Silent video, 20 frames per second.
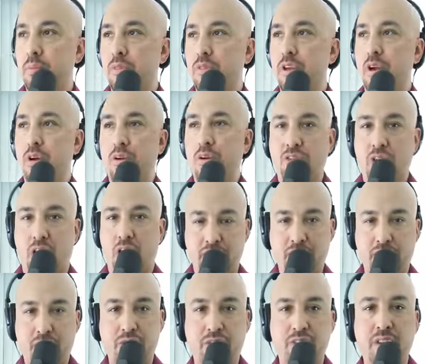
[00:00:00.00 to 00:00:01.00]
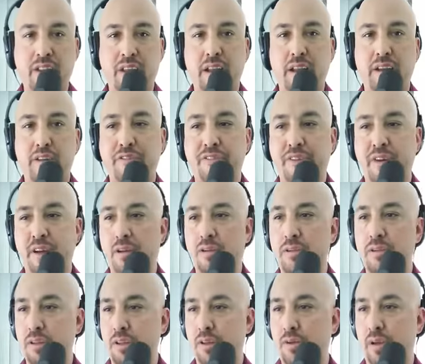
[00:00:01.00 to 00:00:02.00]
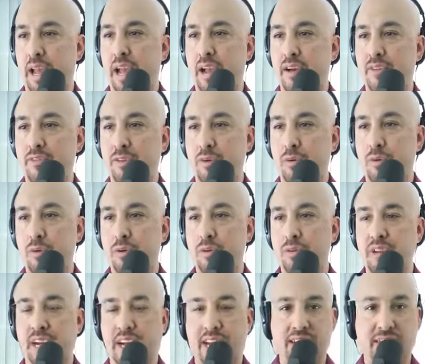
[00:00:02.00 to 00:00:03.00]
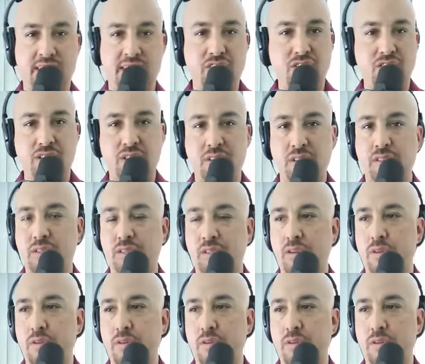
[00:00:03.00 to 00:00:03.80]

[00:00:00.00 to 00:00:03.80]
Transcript: There are doctors in the NFL. You have your dietitians.